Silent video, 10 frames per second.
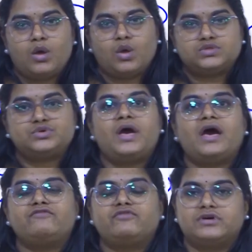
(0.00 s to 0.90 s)
also
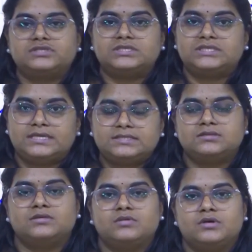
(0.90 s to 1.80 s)
have fossils, yes,
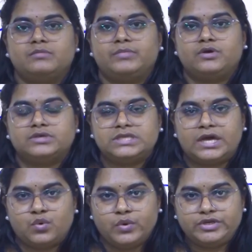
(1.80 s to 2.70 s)
because they
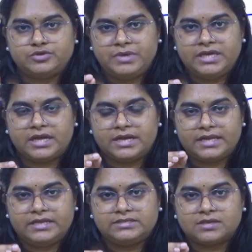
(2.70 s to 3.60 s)
are going to be
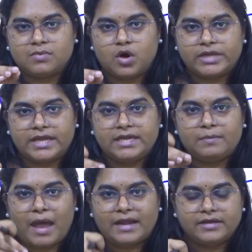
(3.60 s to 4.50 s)
containing some organic
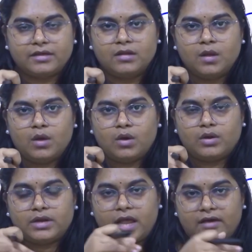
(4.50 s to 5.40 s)
matter
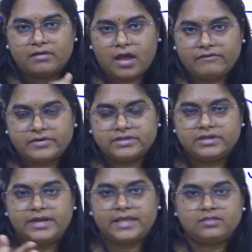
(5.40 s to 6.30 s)
after
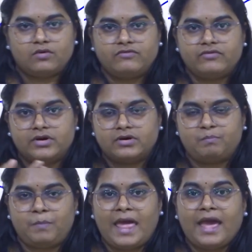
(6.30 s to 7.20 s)
the death of
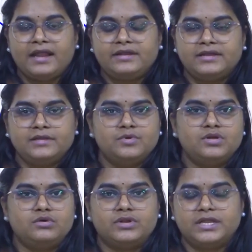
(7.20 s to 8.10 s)
plant, animal,
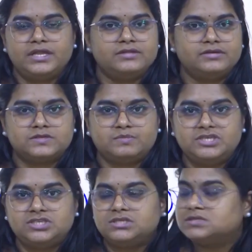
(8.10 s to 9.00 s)
or any other
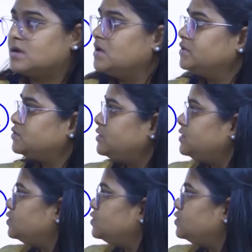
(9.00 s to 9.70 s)
species. So it is